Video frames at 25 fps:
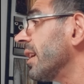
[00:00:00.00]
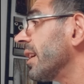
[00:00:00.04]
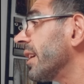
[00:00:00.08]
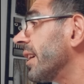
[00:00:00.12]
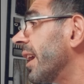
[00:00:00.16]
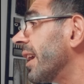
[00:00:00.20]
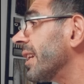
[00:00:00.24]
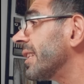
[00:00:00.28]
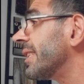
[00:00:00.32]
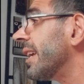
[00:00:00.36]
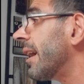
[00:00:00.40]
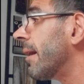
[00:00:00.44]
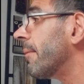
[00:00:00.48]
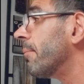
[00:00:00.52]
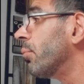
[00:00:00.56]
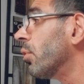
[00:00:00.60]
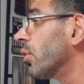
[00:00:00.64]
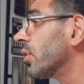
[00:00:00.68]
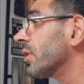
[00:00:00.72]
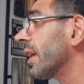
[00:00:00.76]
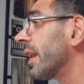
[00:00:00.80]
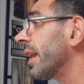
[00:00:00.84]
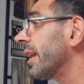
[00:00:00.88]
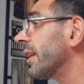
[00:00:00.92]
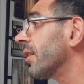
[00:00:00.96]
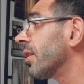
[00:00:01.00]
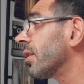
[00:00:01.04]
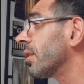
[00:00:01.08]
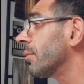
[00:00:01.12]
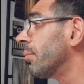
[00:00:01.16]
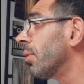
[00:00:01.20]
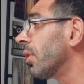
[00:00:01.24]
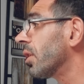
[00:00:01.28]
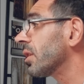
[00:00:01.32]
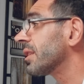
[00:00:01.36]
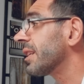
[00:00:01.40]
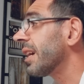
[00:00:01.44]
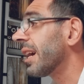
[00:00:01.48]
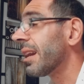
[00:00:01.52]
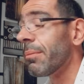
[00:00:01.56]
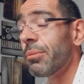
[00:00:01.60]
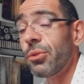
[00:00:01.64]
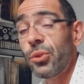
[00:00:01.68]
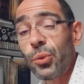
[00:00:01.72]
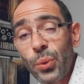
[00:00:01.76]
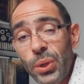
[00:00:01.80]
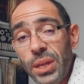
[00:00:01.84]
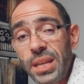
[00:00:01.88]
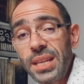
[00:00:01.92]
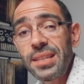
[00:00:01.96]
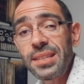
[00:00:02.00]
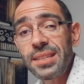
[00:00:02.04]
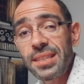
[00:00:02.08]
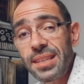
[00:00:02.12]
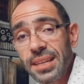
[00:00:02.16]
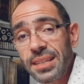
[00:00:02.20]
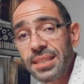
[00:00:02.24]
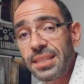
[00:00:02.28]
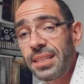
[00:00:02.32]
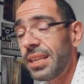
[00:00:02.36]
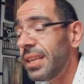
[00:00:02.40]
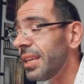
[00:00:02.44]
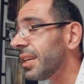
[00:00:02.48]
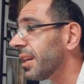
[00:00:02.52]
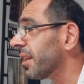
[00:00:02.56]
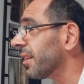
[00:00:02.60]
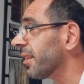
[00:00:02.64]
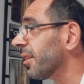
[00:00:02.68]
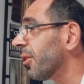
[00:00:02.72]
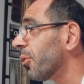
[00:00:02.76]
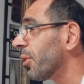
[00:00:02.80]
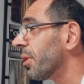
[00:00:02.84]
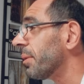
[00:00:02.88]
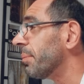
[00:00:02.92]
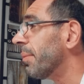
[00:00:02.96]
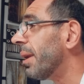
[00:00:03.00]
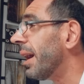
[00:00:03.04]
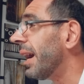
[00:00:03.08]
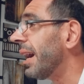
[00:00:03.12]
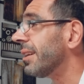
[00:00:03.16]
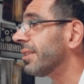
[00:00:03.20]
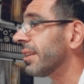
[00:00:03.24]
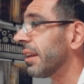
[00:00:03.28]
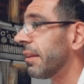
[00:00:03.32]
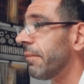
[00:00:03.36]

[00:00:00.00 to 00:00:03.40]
Got that booked at $800, got him $360 a loaded mile,